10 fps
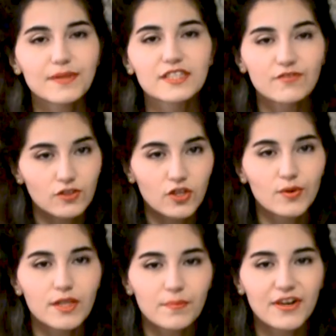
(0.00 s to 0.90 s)
Because if you
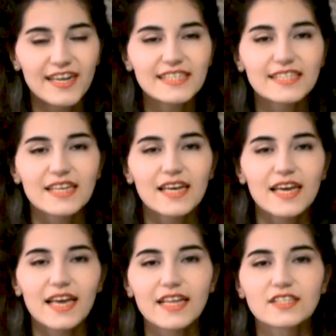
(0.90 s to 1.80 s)
lower the price,
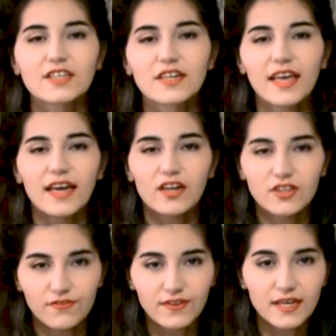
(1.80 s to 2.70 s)
it's going to get on
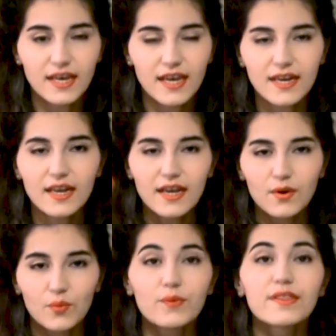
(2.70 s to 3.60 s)
the feed again
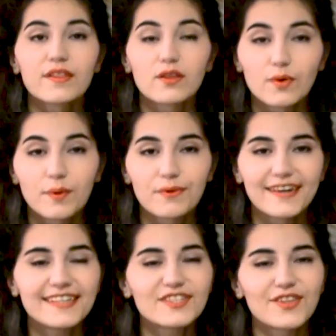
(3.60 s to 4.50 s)
with the lower
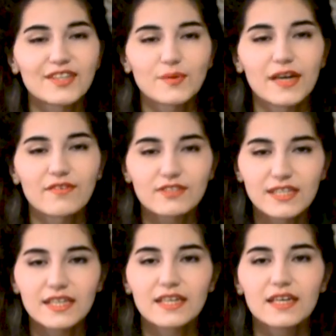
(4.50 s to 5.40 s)
price. So that's why I've
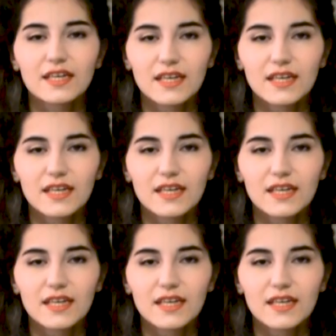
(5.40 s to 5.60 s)
seen,